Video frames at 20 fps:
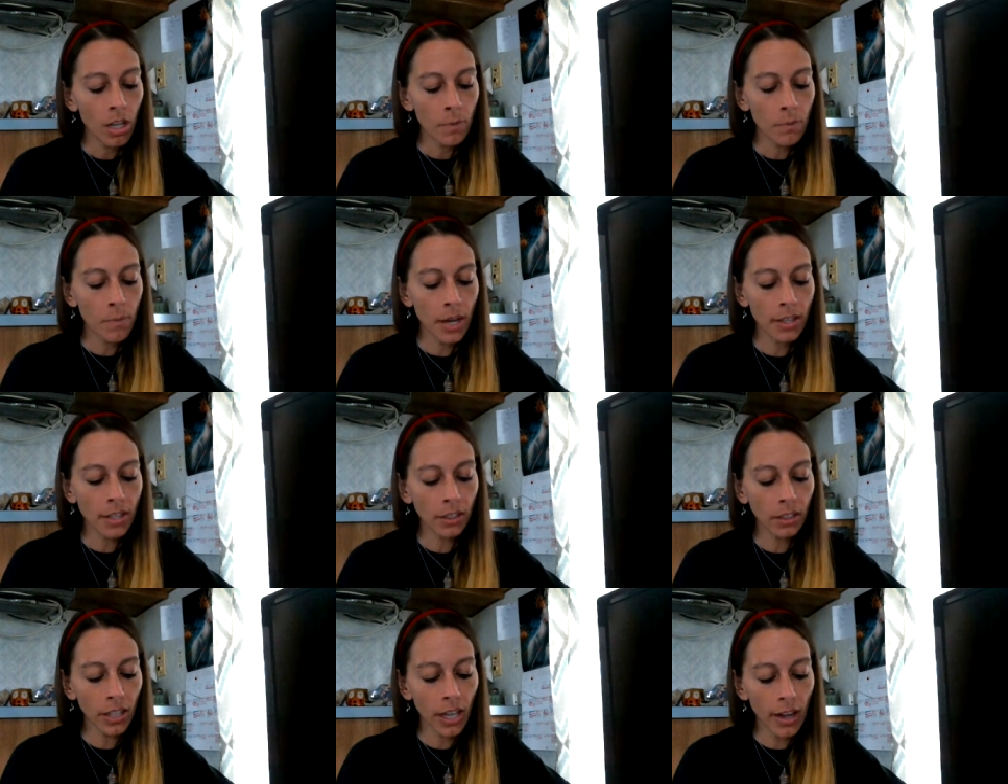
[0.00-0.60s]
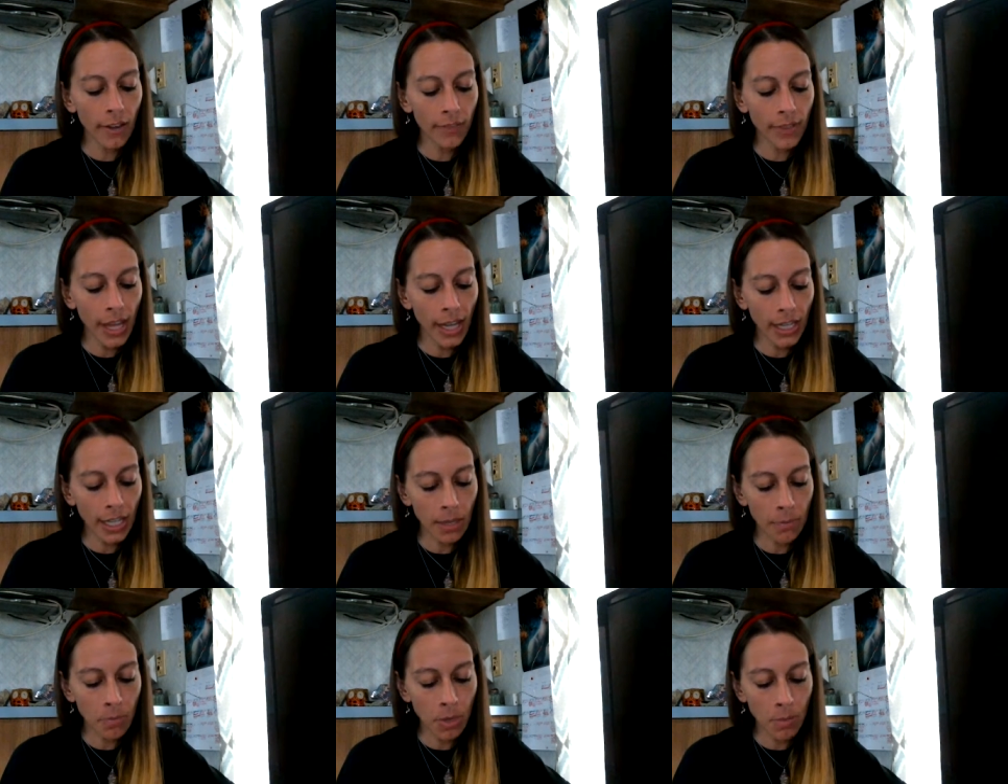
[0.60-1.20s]
May the love
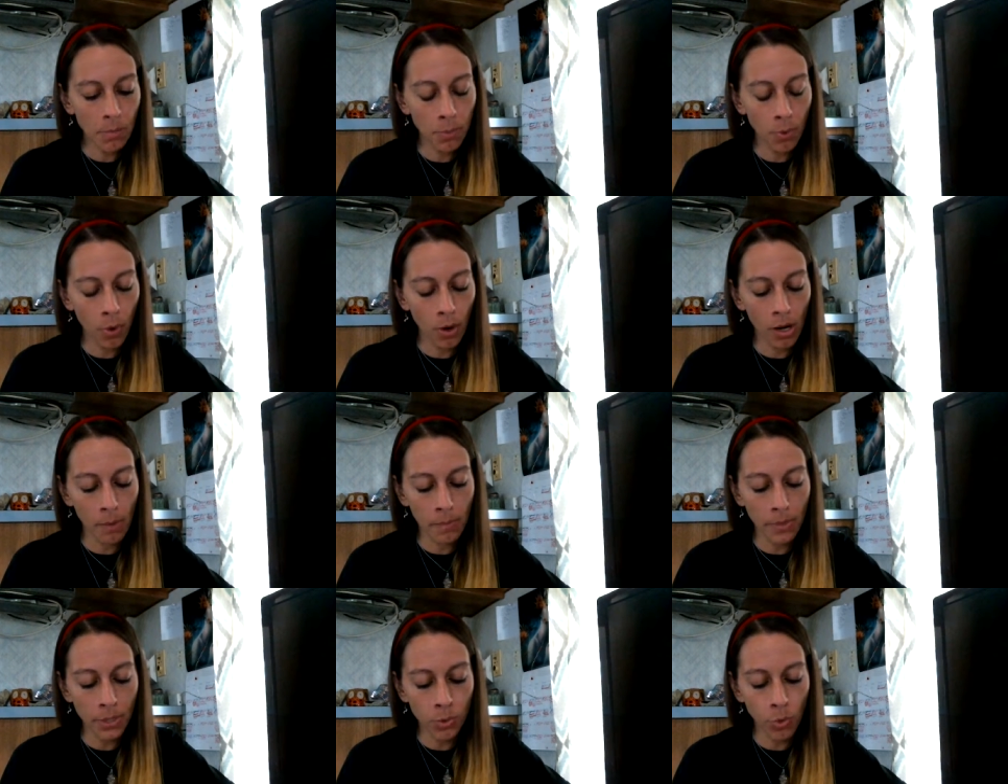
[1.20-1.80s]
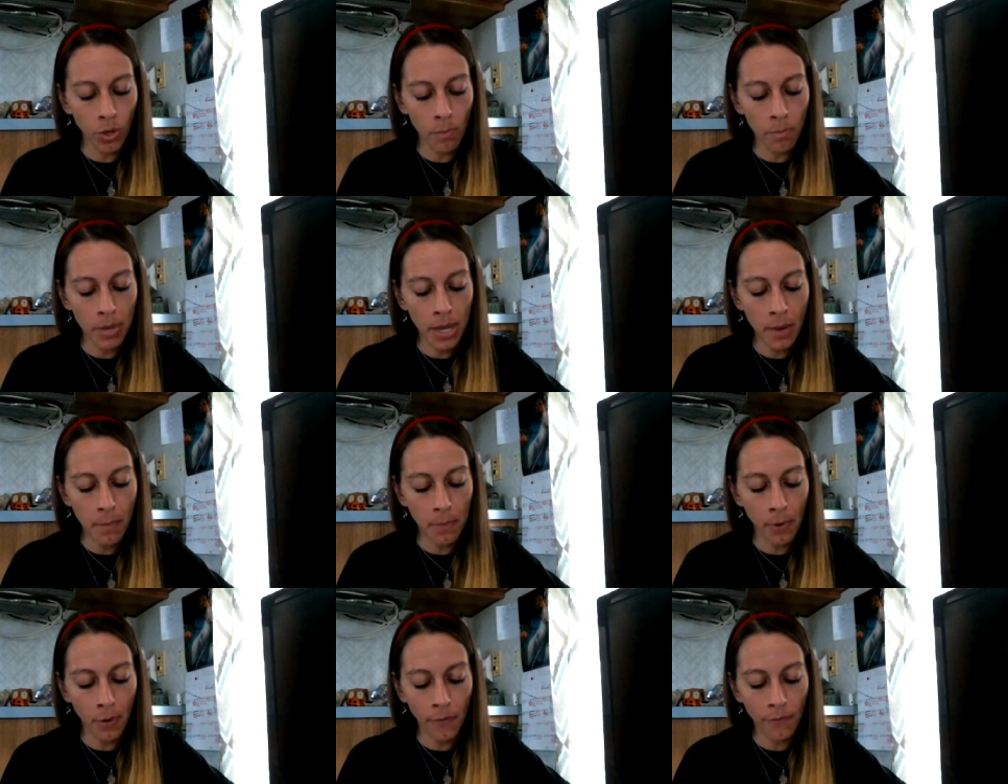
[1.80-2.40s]
that can be born between
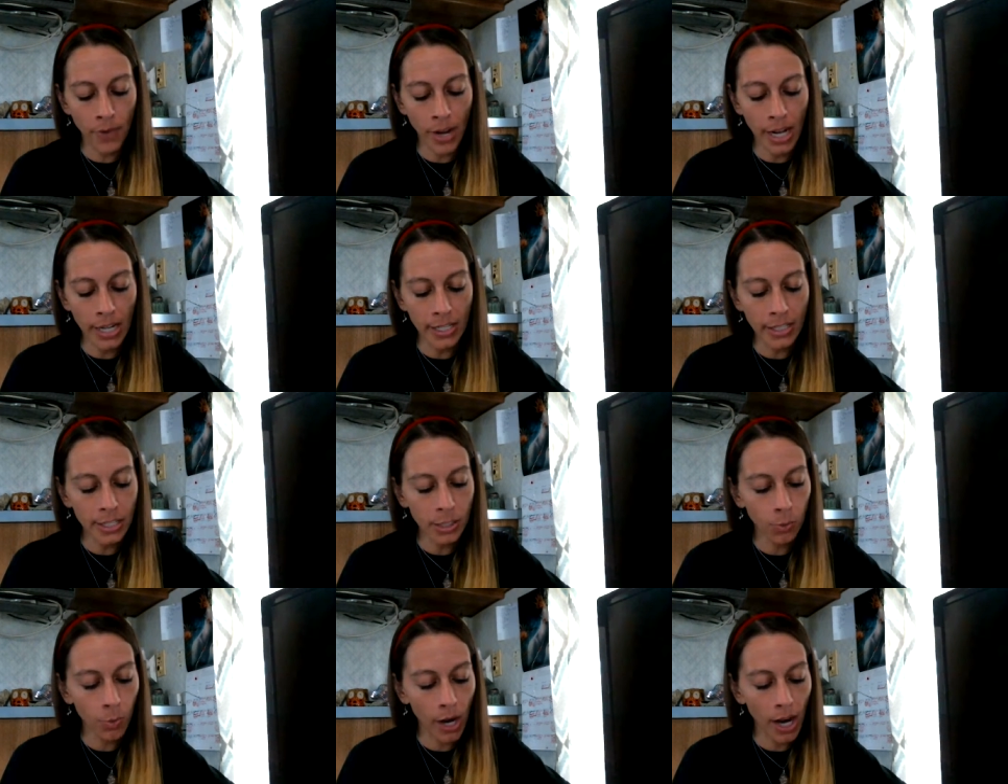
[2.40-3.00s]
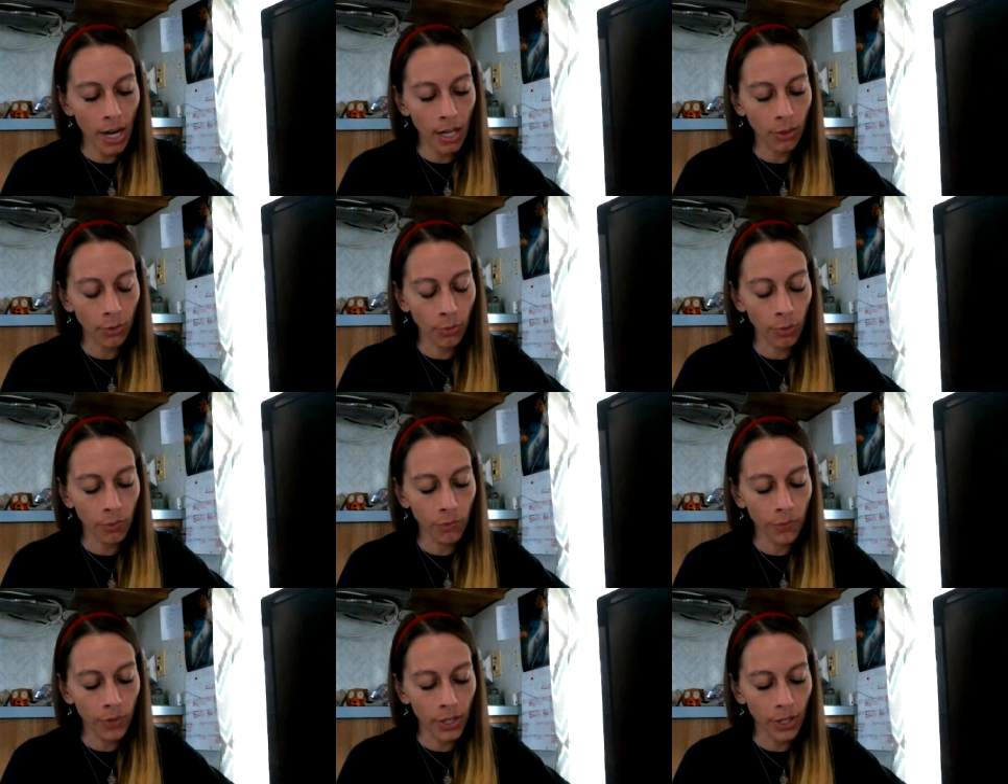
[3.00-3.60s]
people find its way
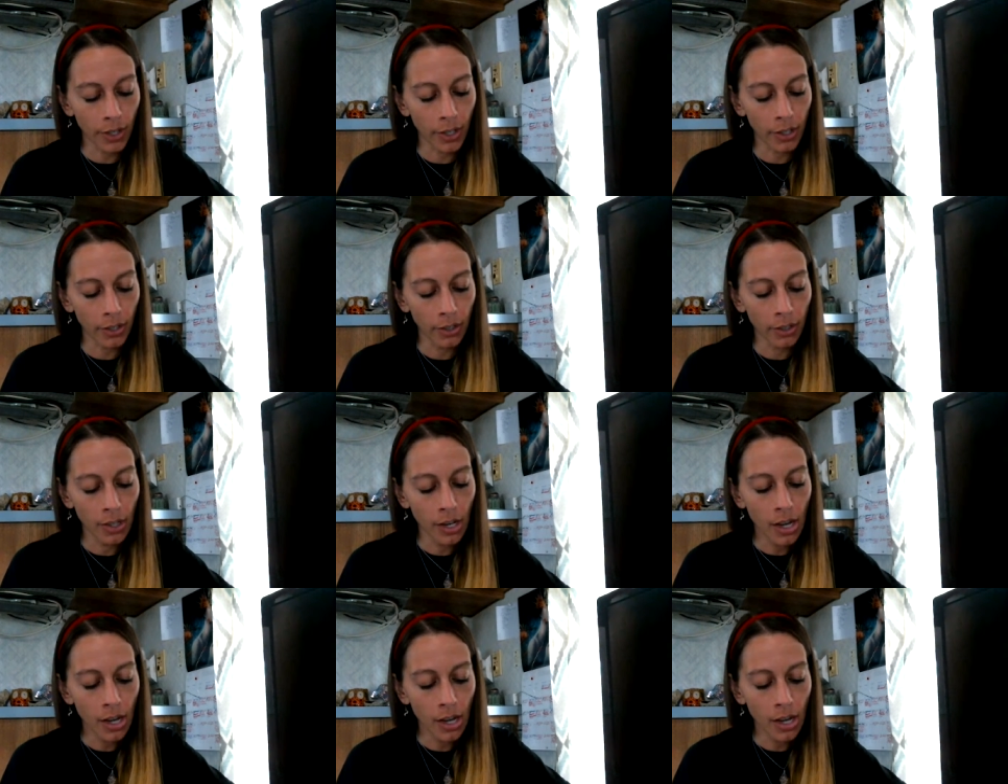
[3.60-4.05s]
through fear.